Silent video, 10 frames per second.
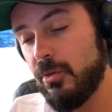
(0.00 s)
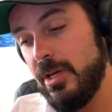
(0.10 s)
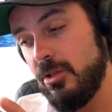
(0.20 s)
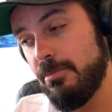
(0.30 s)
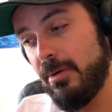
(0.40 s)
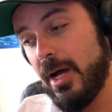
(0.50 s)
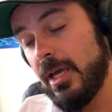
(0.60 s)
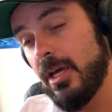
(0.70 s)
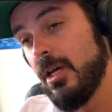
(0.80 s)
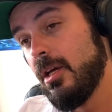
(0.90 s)
So if you're in
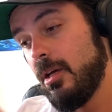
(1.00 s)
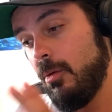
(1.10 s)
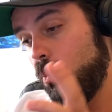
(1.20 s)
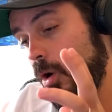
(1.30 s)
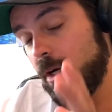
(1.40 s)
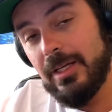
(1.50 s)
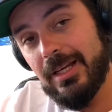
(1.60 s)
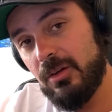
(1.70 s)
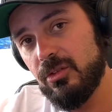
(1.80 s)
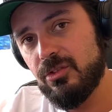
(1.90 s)
Dubai and
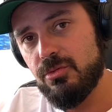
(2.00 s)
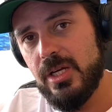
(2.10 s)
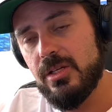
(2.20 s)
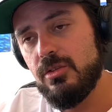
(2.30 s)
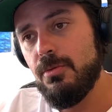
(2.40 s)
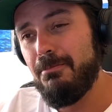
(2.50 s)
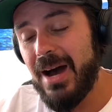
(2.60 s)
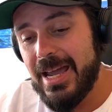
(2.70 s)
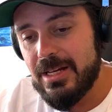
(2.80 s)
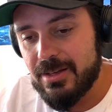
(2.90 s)
walking down the street, you
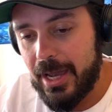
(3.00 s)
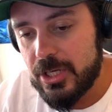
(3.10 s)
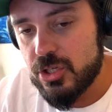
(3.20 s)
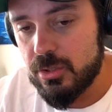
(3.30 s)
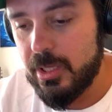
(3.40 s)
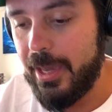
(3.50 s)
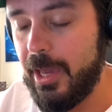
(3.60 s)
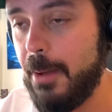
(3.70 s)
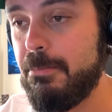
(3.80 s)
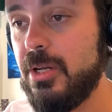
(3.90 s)
might actually
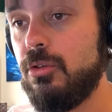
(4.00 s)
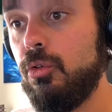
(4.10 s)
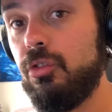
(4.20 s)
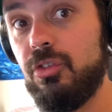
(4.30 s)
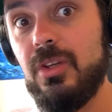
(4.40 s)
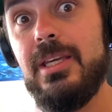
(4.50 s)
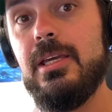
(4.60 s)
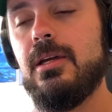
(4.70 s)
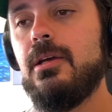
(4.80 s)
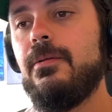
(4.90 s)
happen to
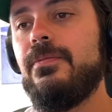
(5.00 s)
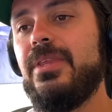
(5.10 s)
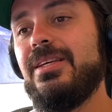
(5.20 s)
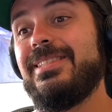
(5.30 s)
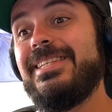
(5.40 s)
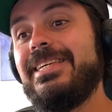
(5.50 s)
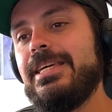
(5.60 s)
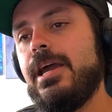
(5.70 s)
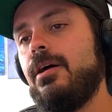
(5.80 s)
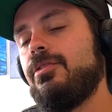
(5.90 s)
see this
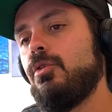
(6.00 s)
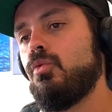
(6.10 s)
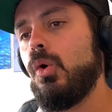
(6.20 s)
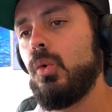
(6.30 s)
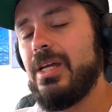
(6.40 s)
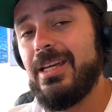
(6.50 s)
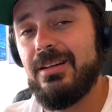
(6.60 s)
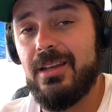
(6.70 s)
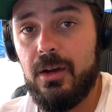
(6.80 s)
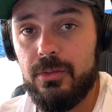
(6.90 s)
Ghiath
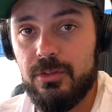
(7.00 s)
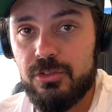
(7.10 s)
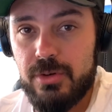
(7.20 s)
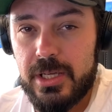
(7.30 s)
rolling down the